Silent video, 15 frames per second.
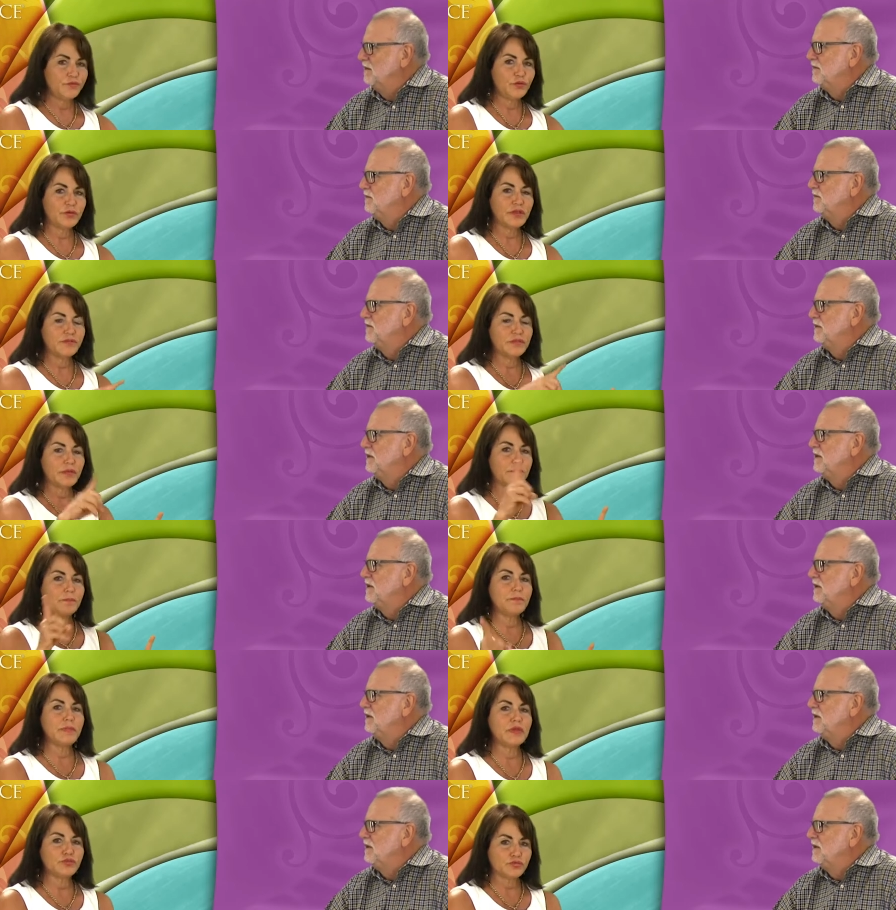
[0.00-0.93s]
Speaker 1: if you give
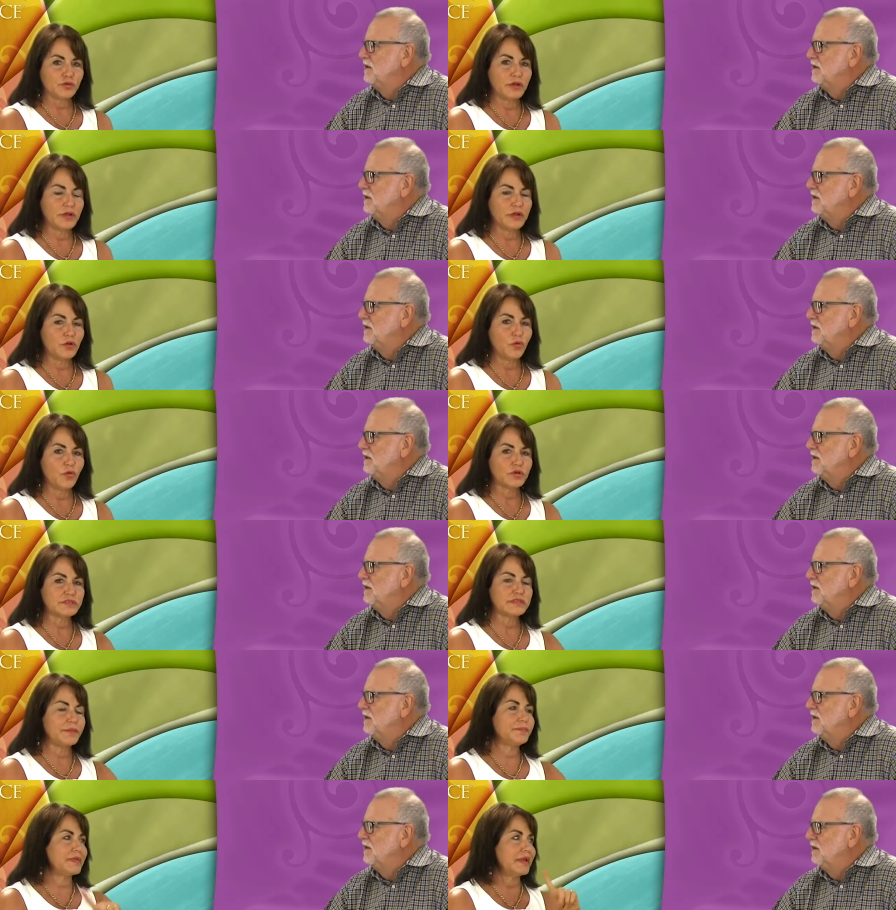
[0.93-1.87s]
them Midrin
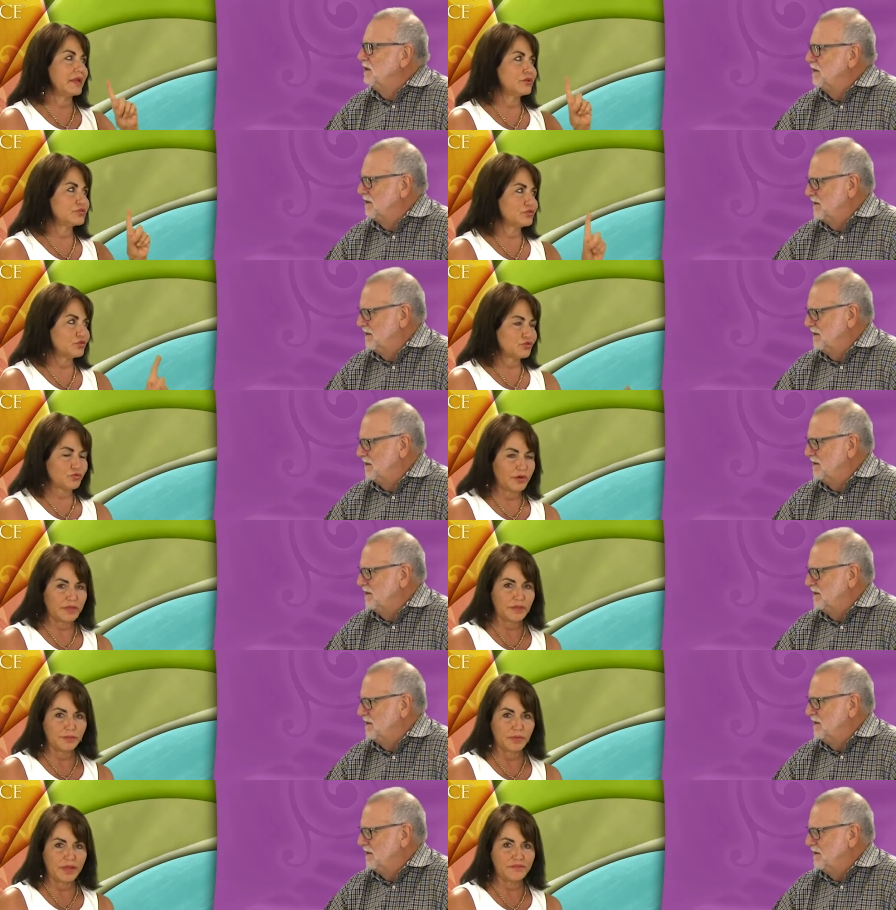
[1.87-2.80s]
or something else to
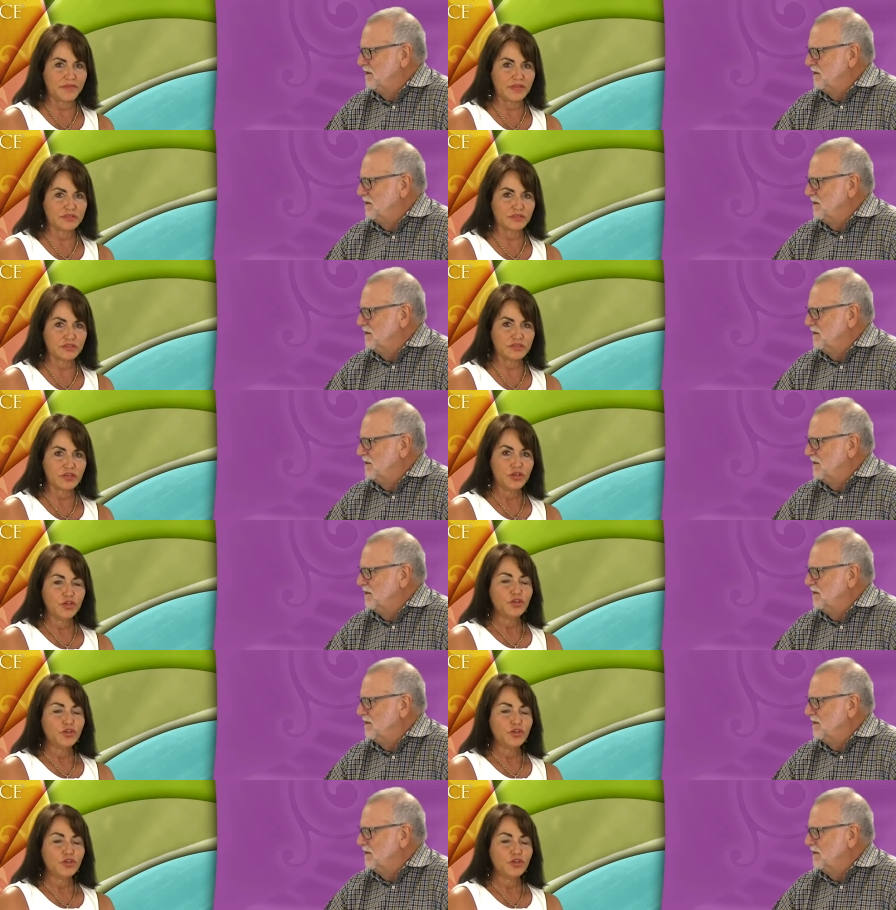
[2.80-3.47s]
shrink the blood vessels,